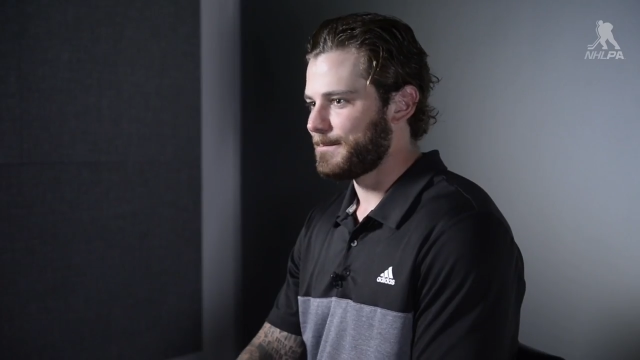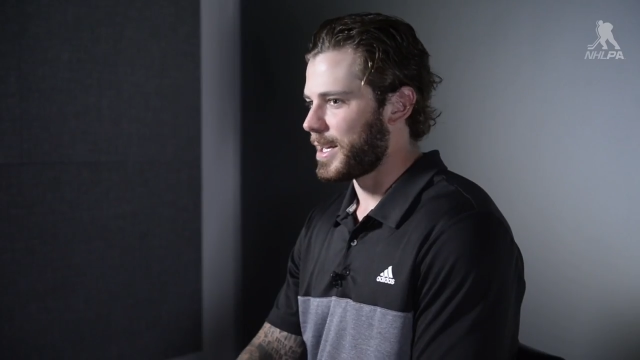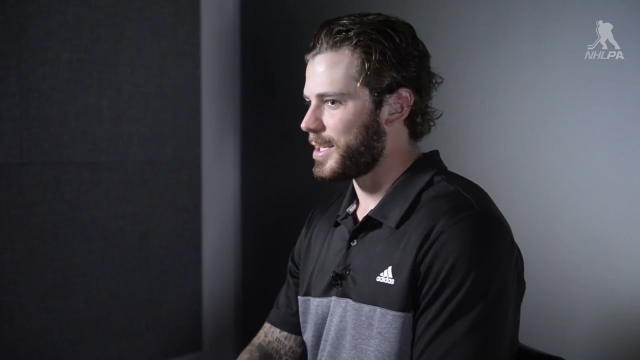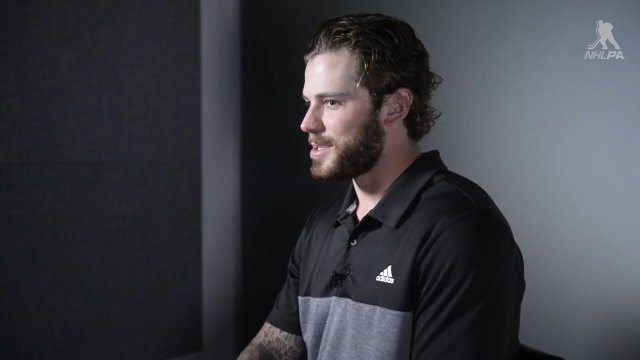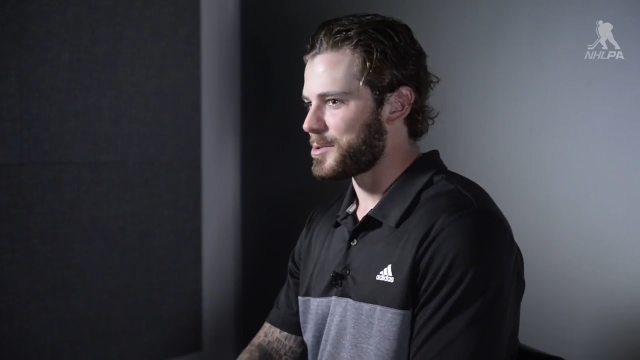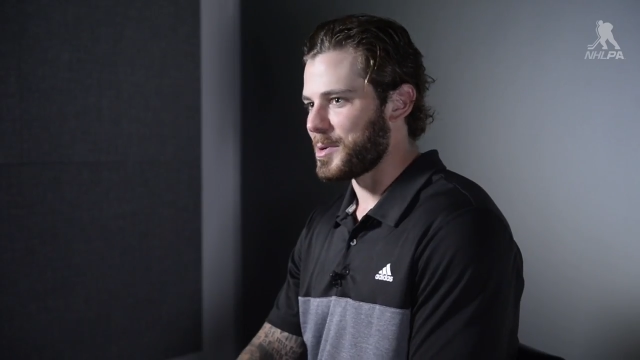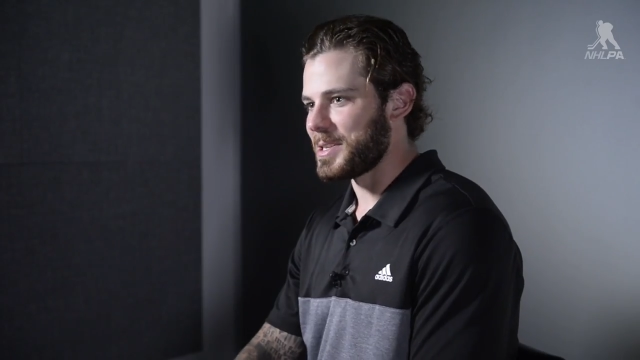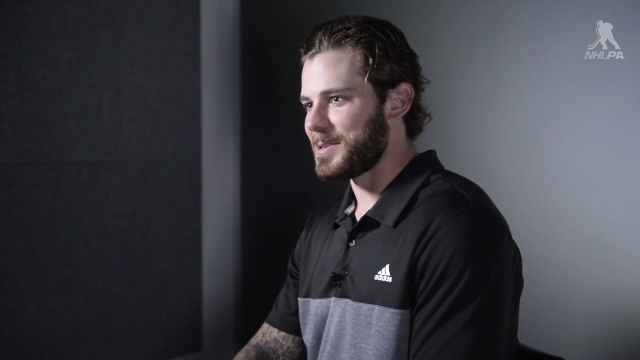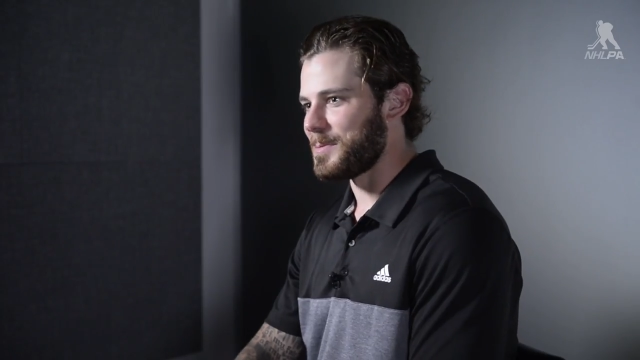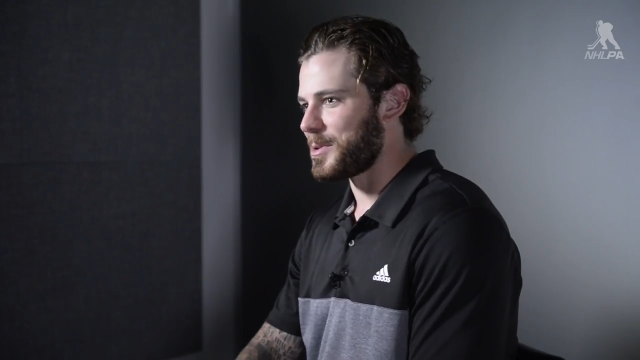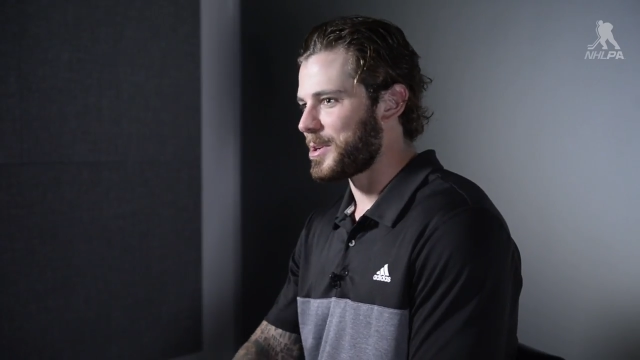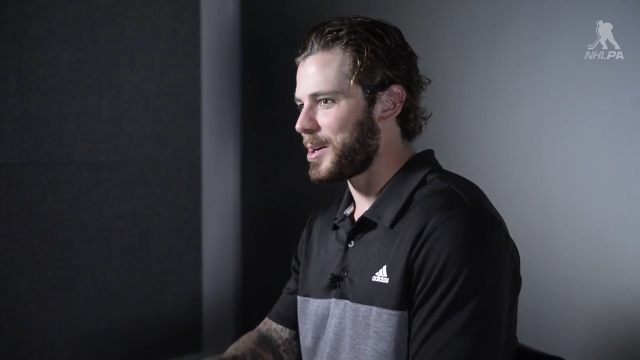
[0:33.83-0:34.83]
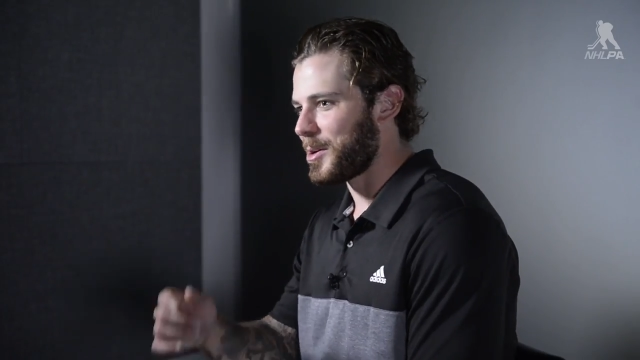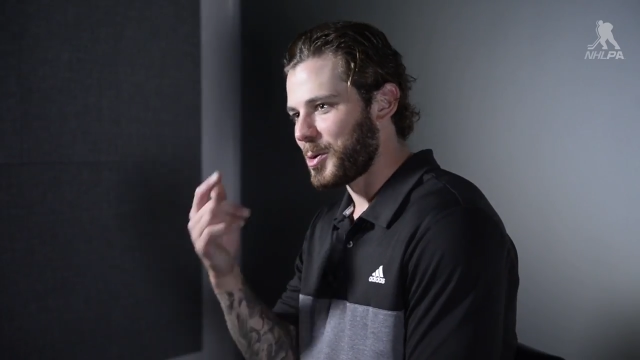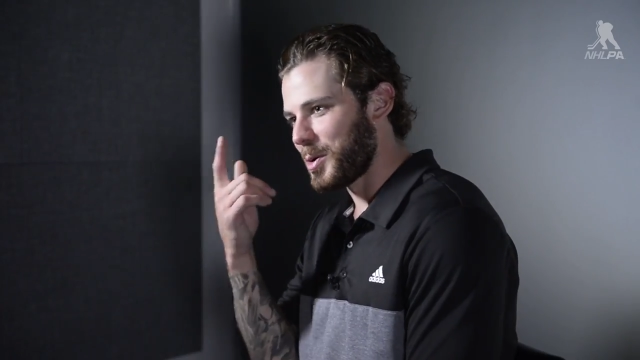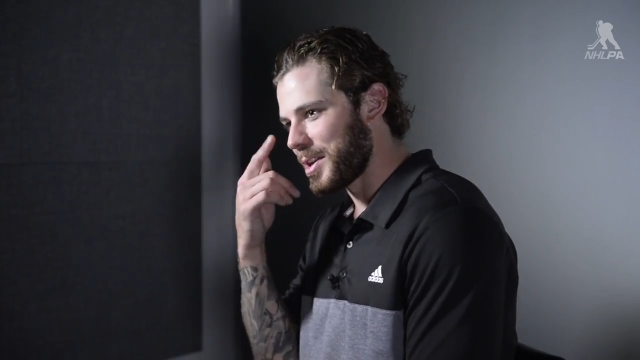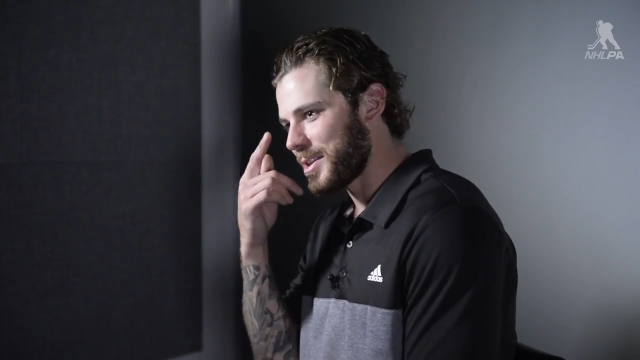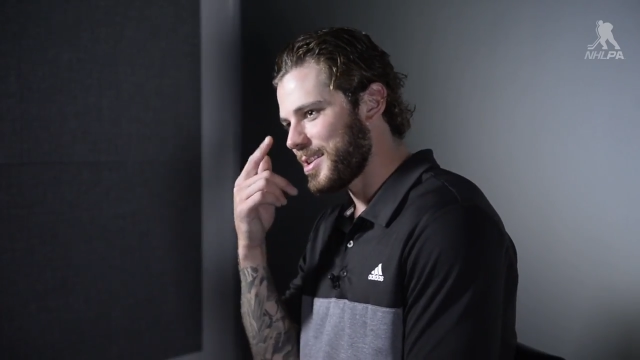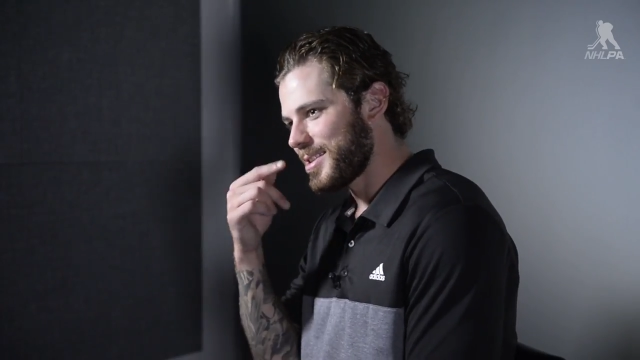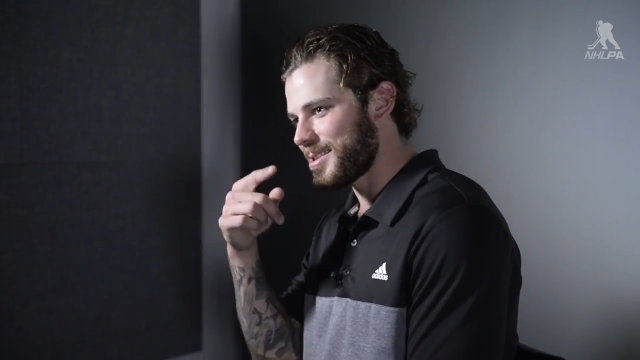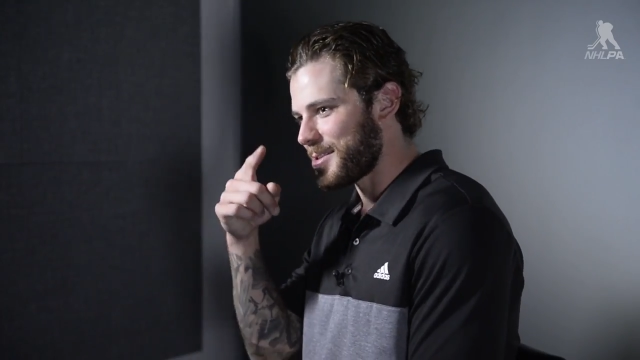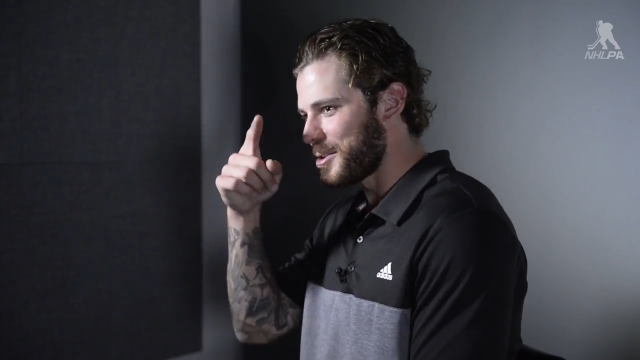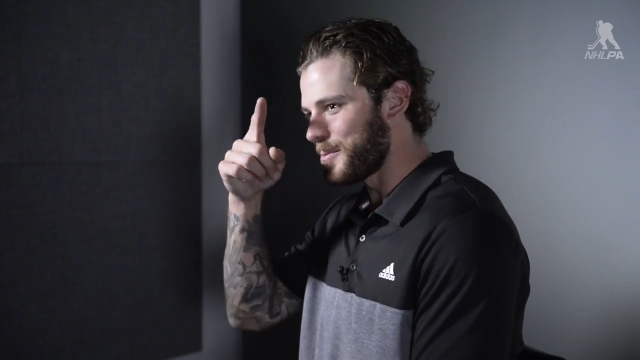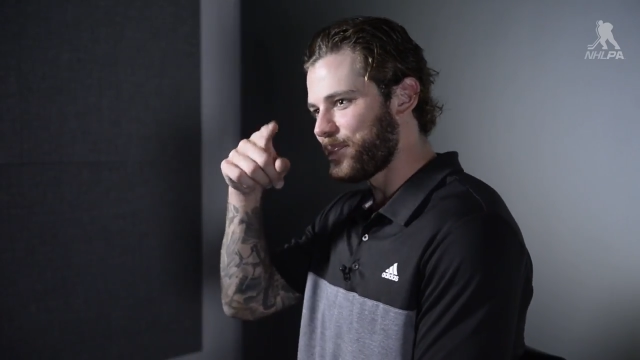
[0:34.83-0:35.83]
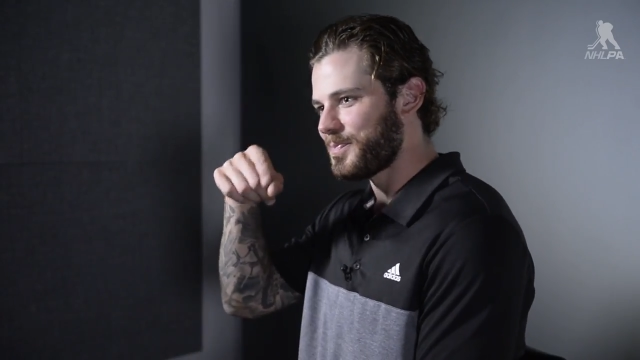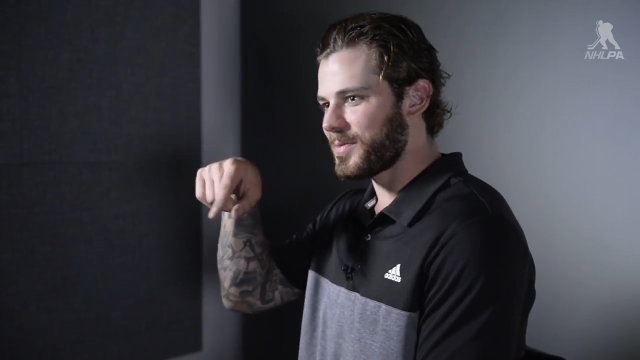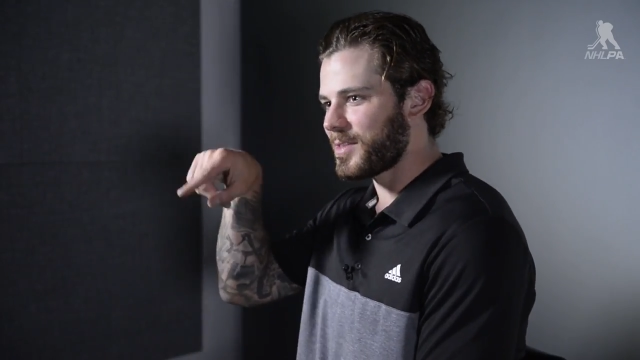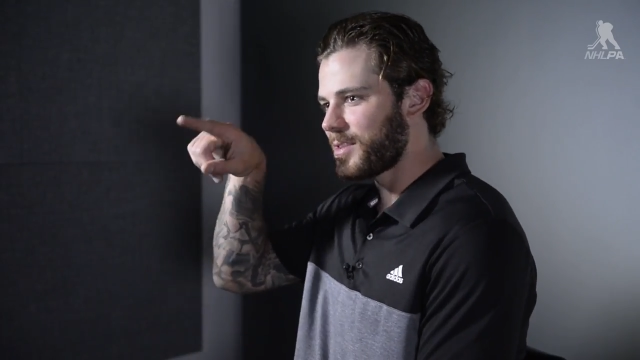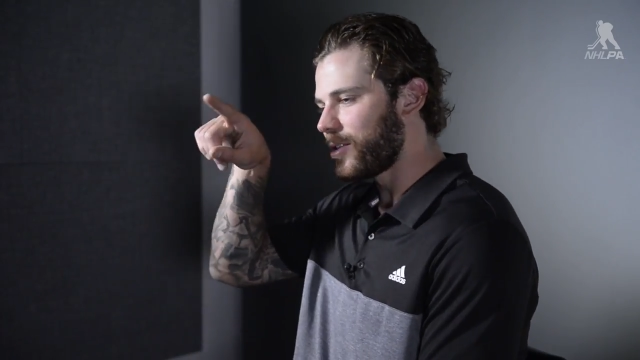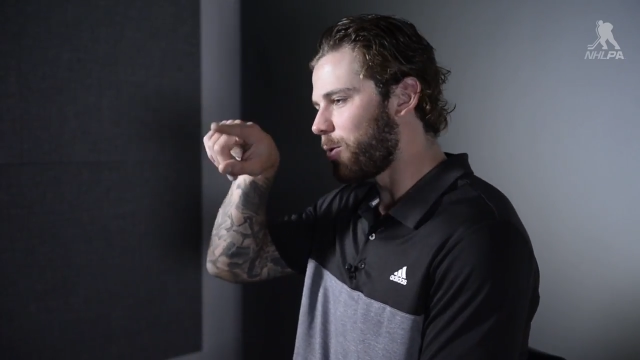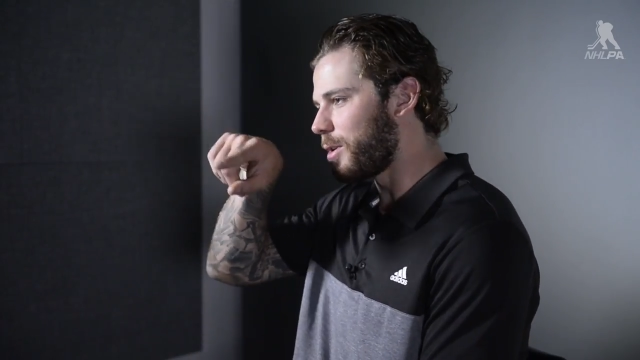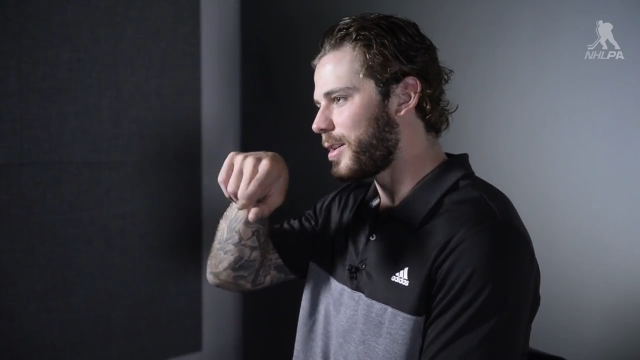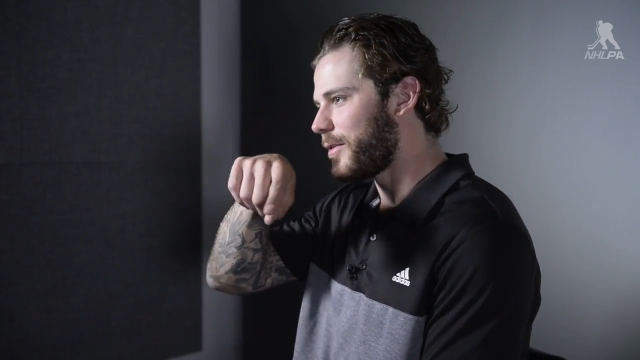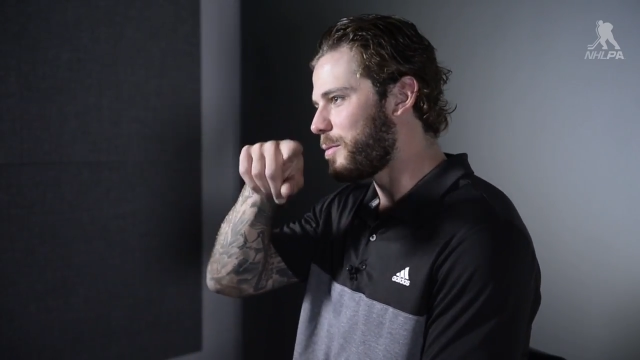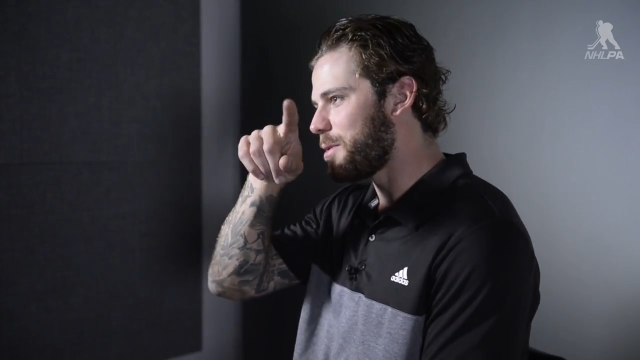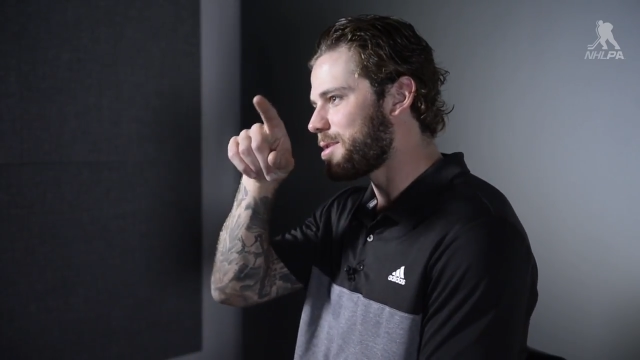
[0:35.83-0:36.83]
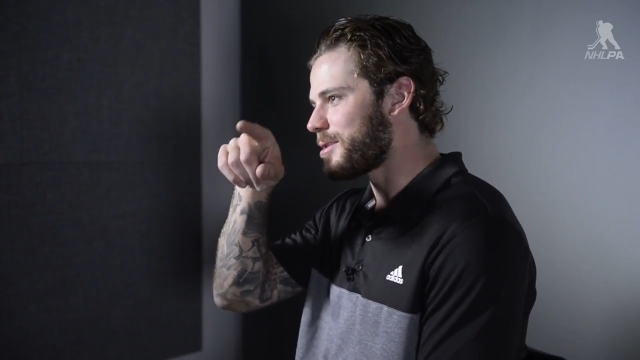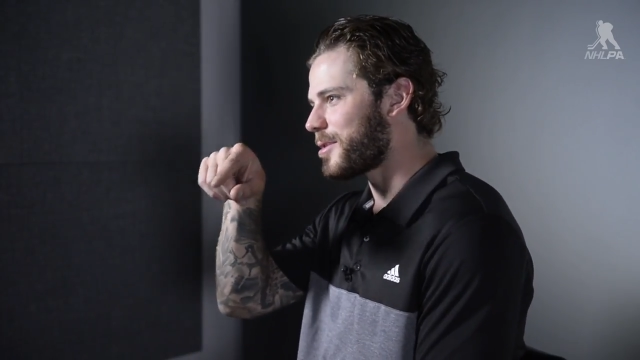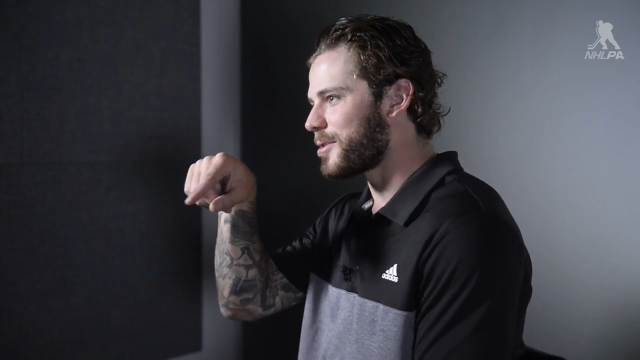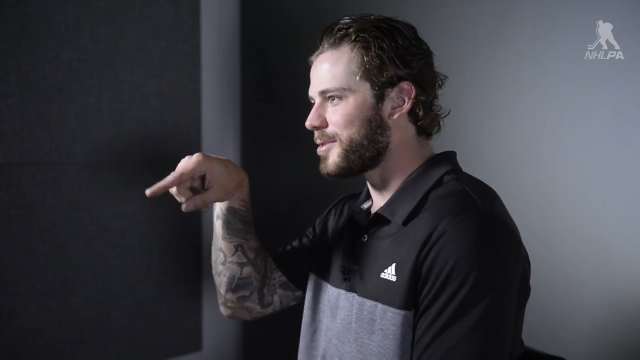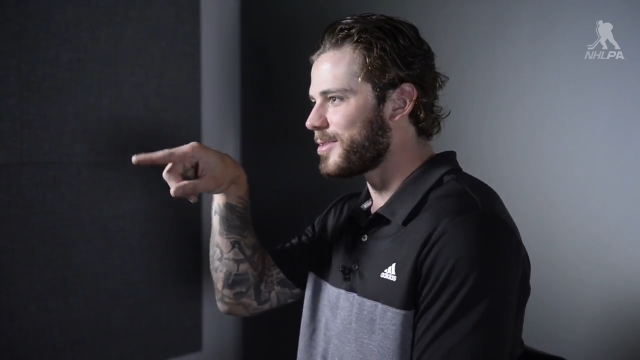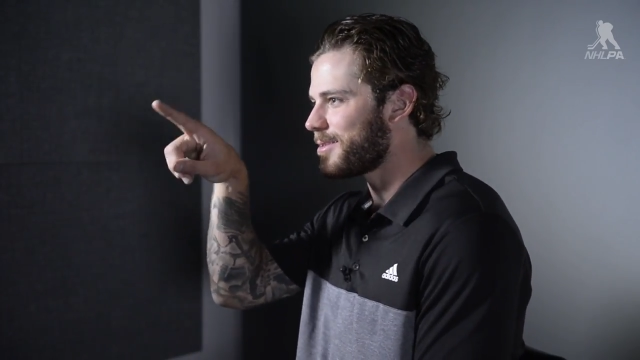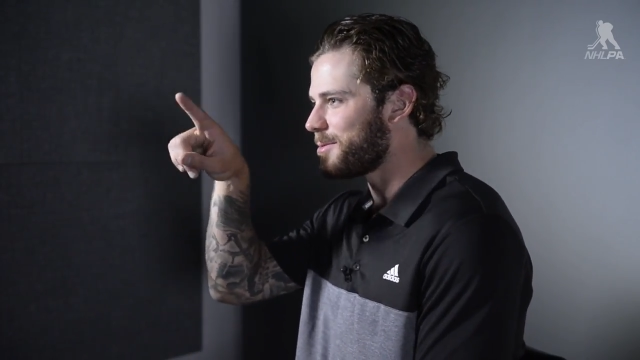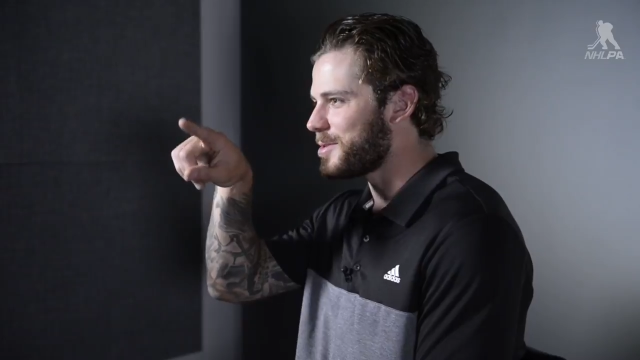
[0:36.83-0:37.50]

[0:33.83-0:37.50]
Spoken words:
I just always see him in the crowd going like this, or going, giving me circles,